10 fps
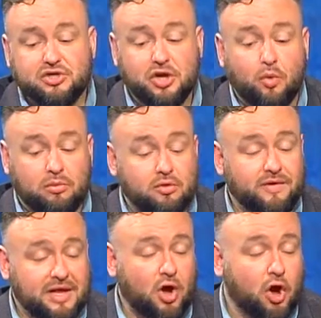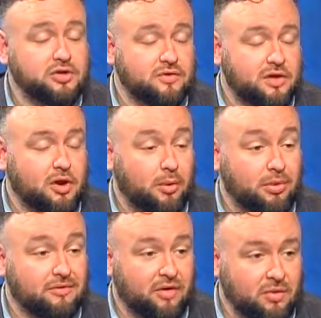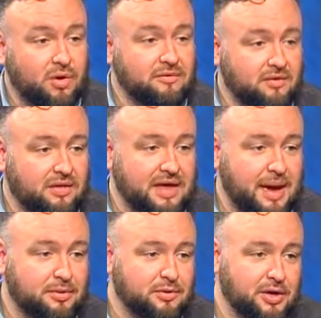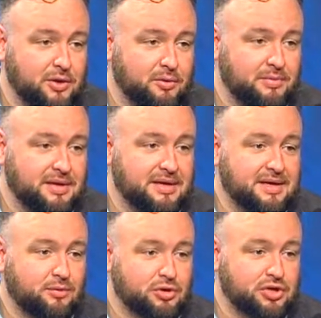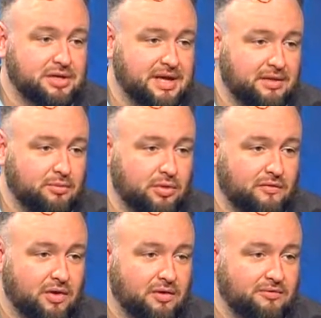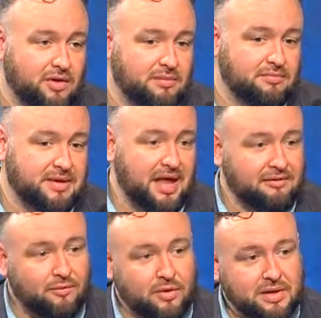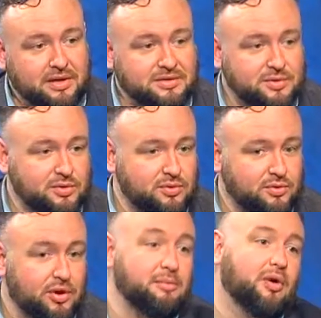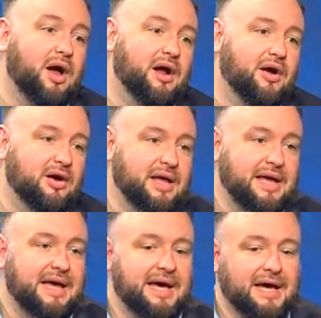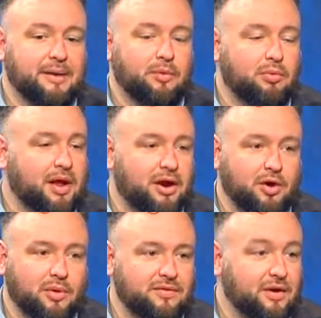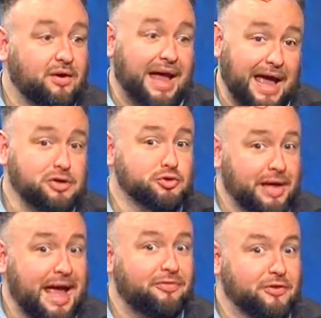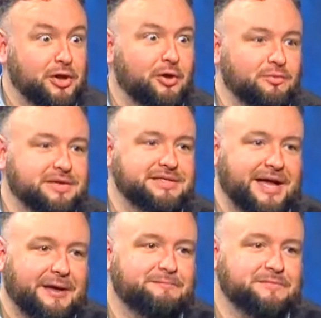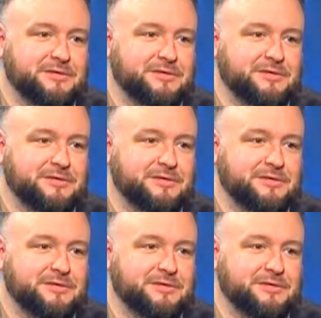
year we're moving it onto the Kanawha Boulevard right in front of the Capitol Dome. We're shutting down the boulevard from California to Greenbrier, and we're bringing it all right there actually at the Dome this time. So,